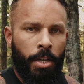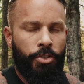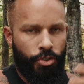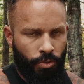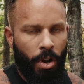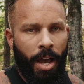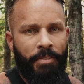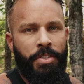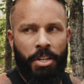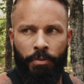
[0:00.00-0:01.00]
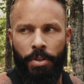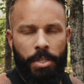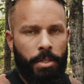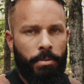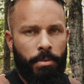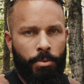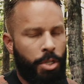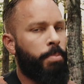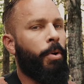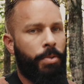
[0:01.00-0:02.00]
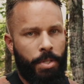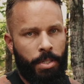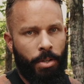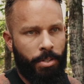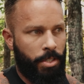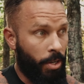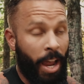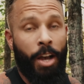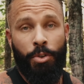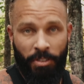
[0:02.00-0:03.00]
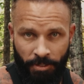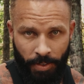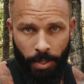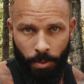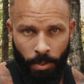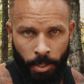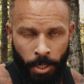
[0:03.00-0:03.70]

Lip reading: drive different responses to how you feel.